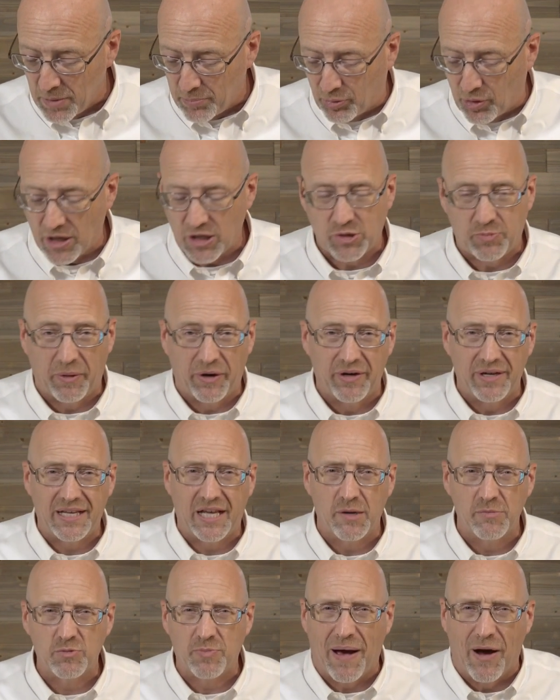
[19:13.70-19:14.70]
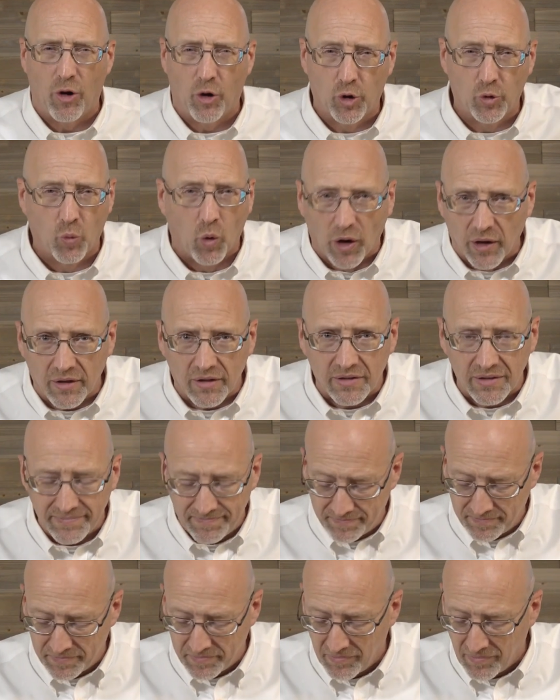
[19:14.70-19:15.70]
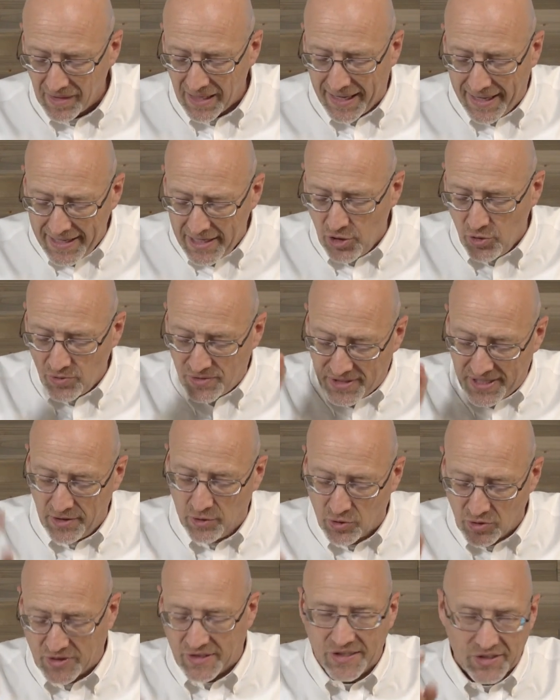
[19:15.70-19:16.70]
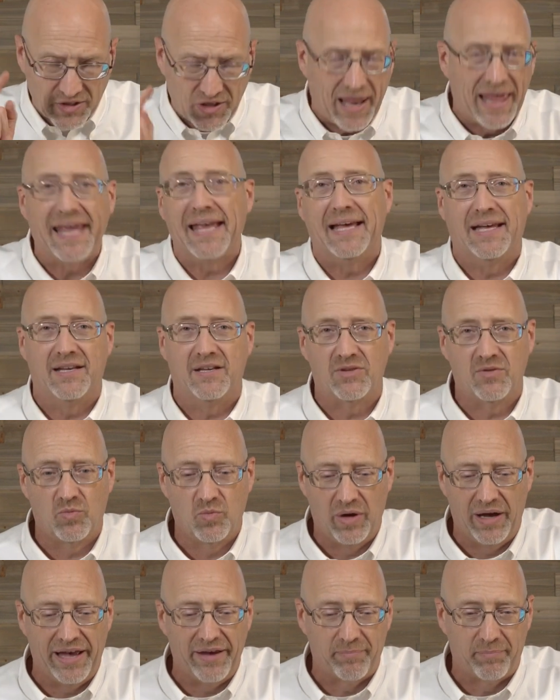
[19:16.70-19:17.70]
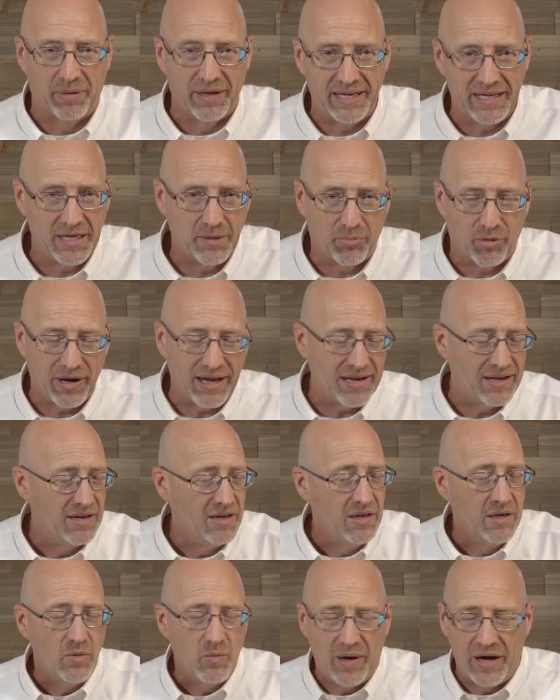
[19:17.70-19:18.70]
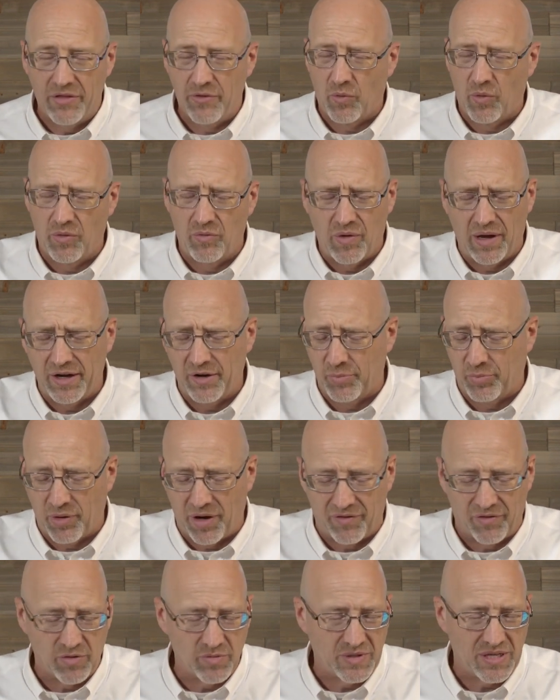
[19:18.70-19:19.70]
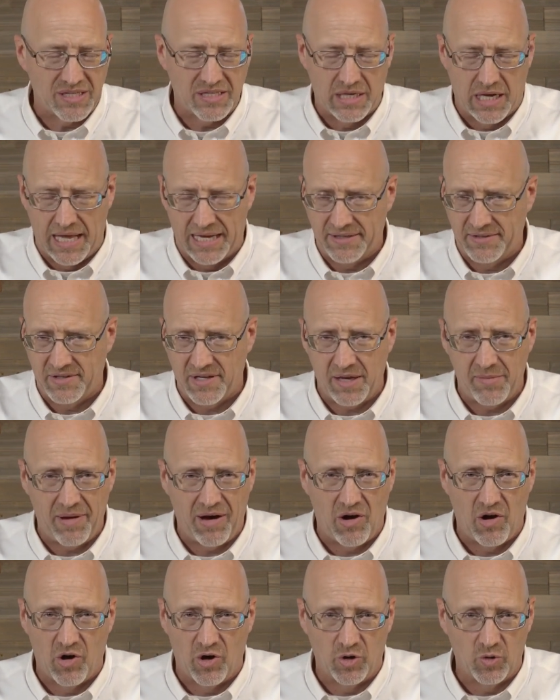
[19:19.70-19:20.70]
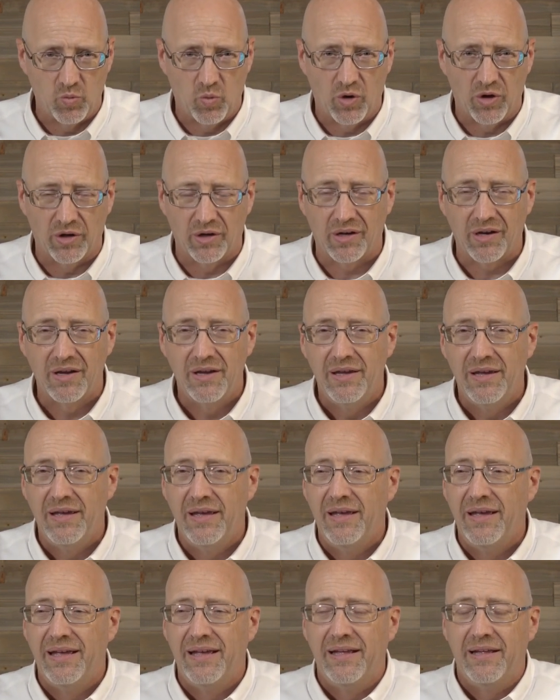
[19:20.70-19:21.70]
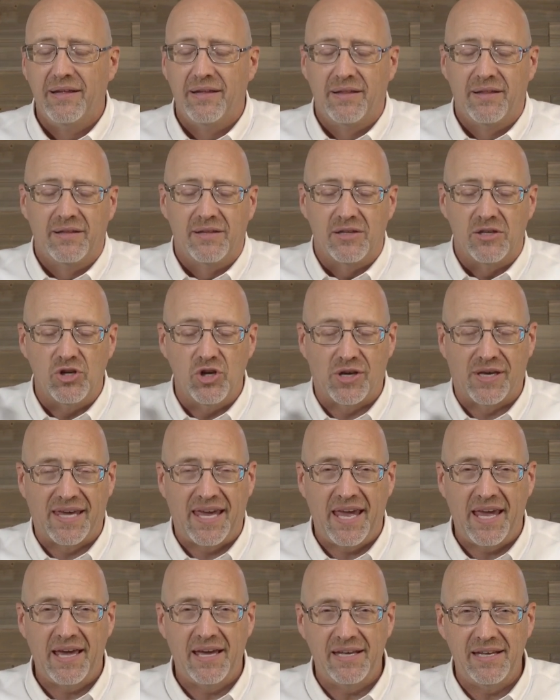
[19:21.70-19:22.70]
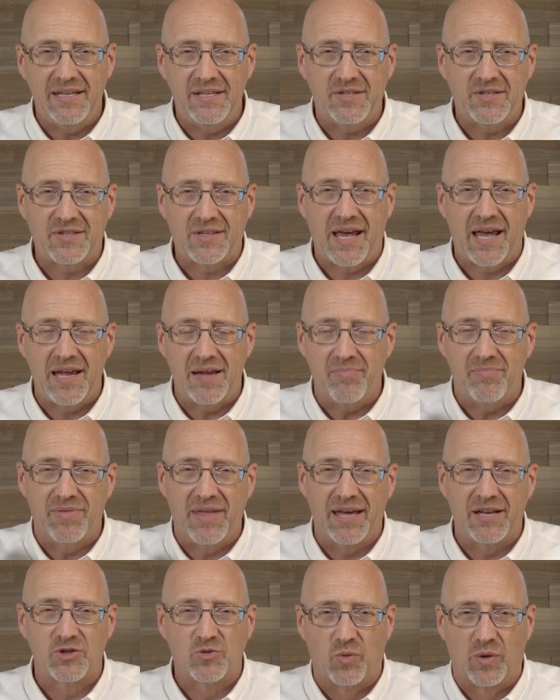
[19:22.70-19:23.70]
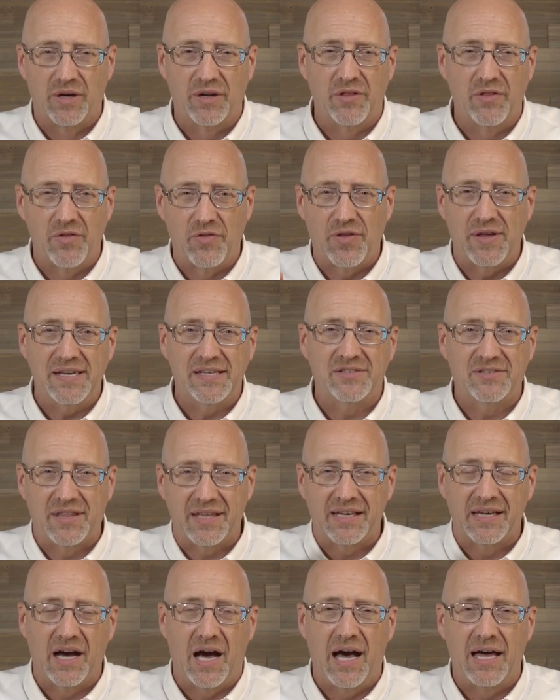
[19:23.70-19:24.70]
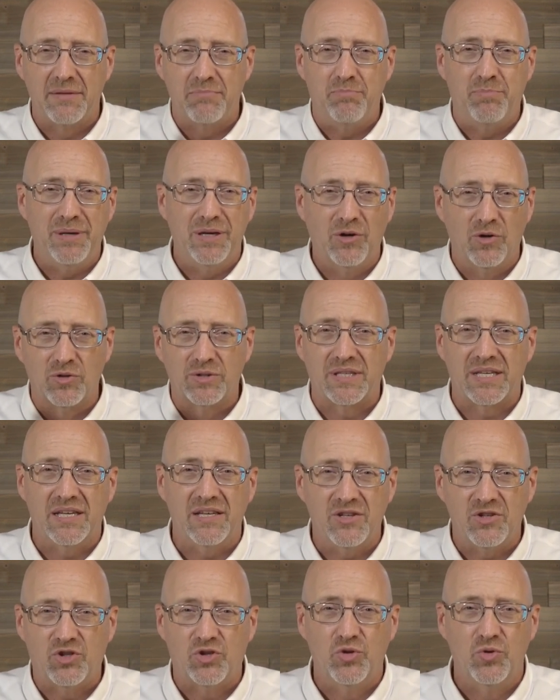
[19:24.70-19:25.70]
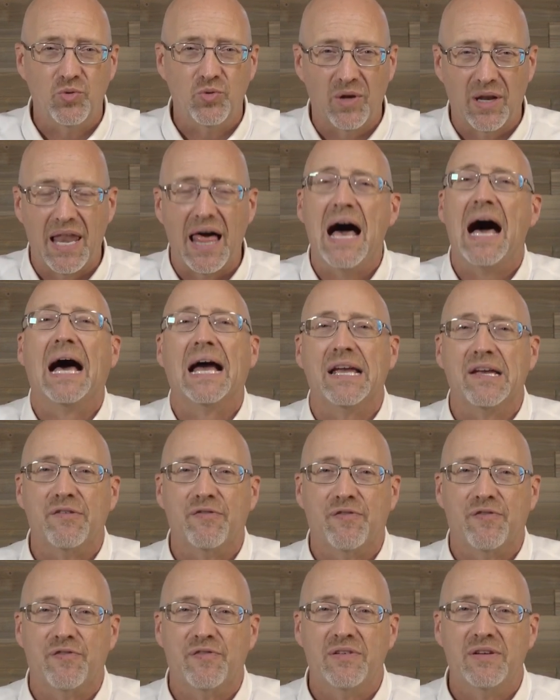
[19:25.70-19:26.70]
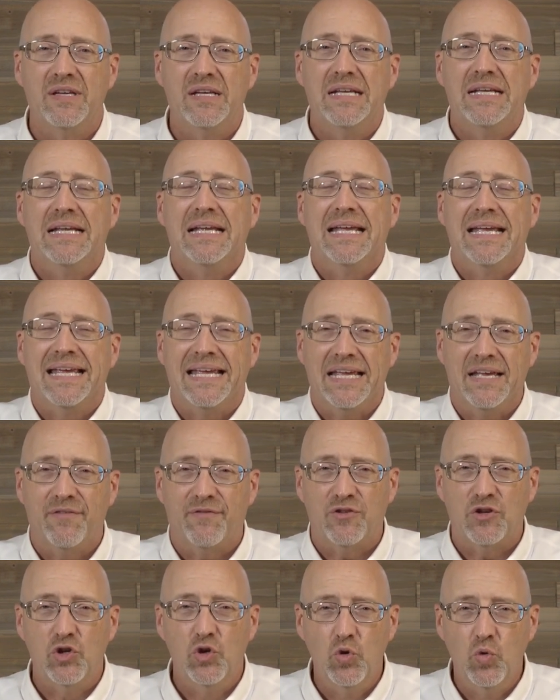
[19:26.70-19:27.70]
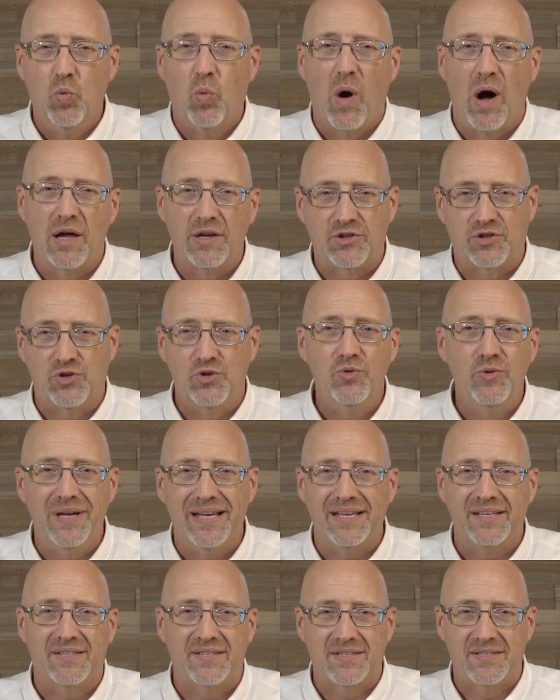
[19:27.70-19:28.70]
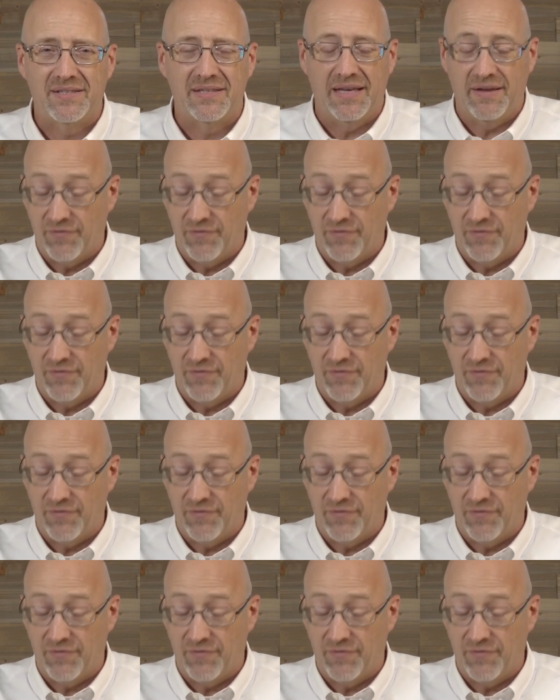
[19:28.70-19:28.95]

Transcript: Prosperity comes by hard work. He who tills his land will have plenty of bread. Wow, the writer of Proverbs has a lot to say about hard work. You can't escape. That is one of the things that God built into life. If you want to excel,